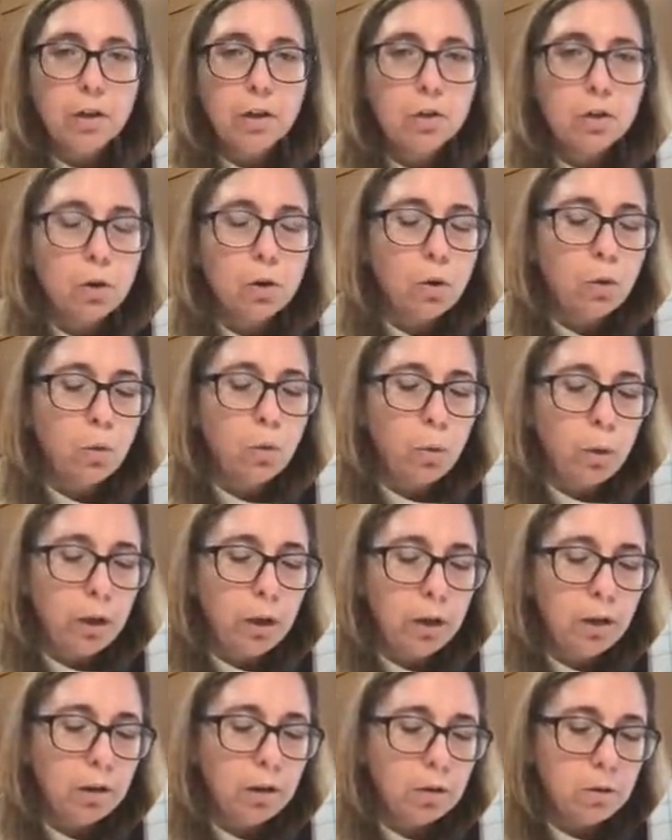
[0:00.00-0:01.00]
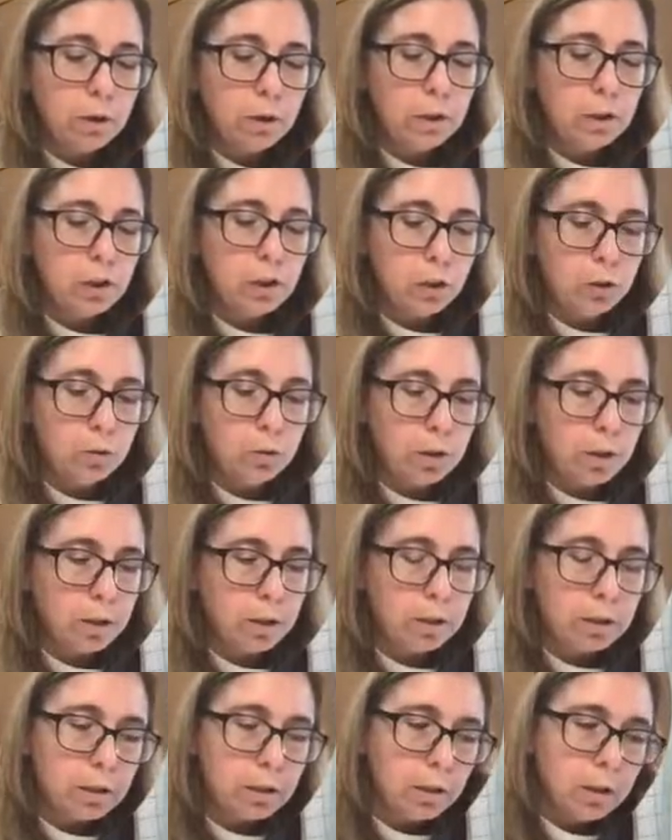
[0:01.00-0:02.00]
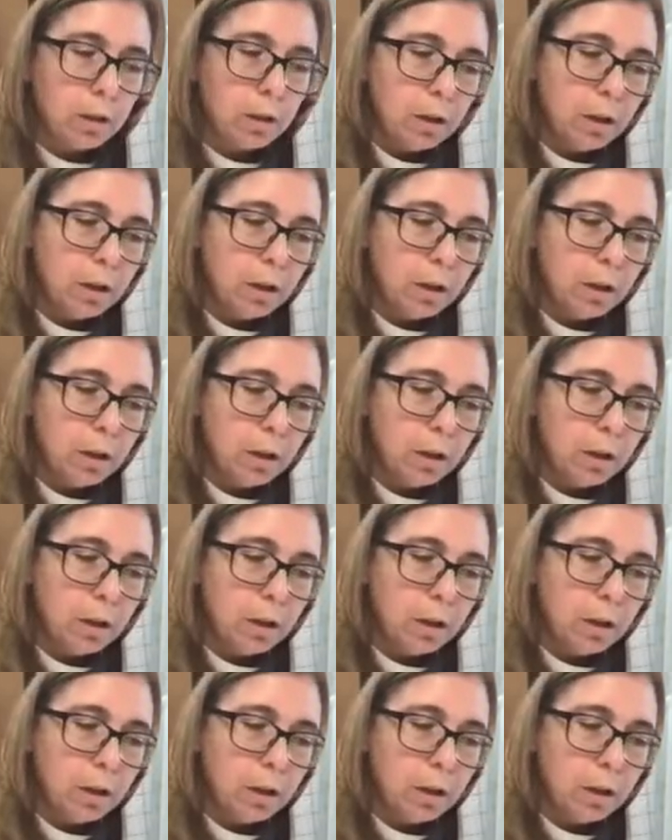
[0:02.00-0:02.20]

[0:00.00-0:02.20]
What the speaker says: So we are going to do this.